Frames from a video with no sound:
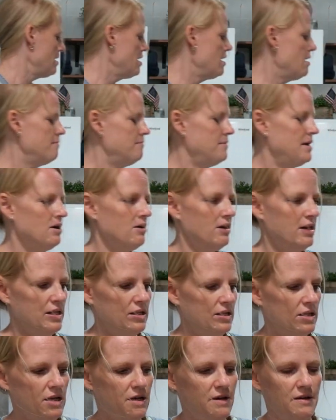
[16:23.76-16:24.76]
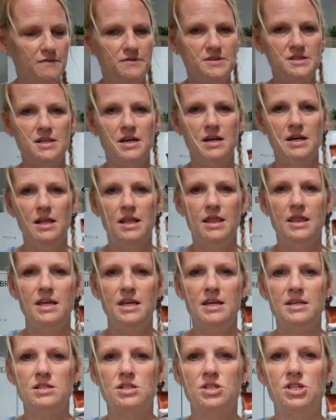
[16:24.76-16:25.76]
uh, Marion loves
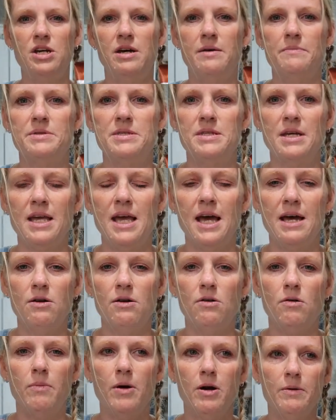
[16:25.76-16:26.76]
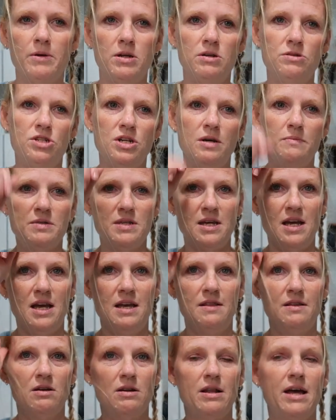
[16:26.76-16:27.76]
these chips, the kettle barbecue chips,
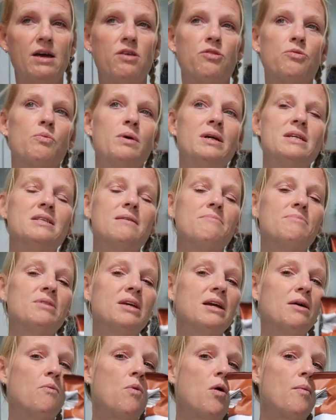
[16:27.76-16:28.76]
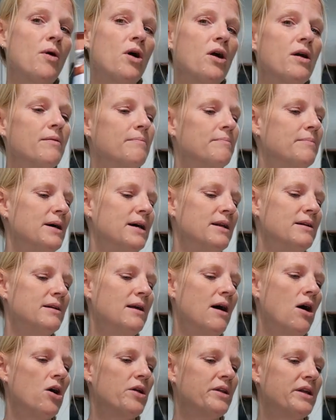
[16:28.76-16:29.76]
and they're like three something at Walmart, but
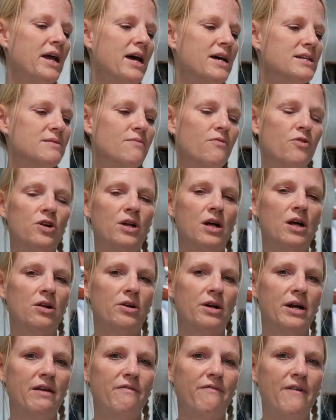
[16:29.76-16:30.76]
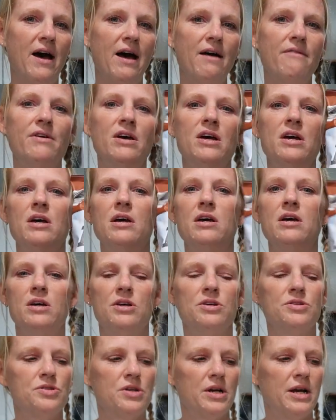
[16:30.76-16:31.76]
Aldi has them for
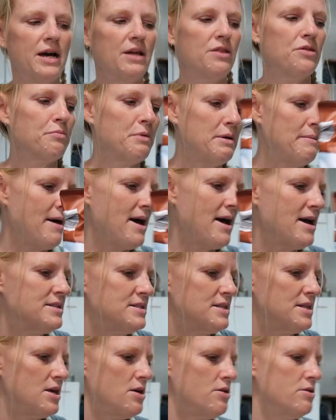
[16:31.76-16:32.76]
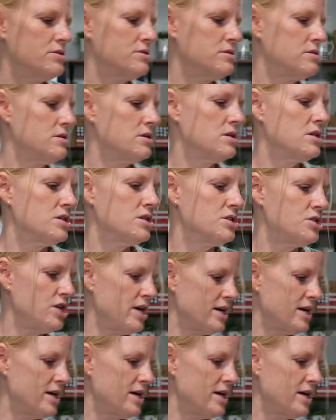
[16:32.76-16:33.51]
$1.95. So I got three bags of those because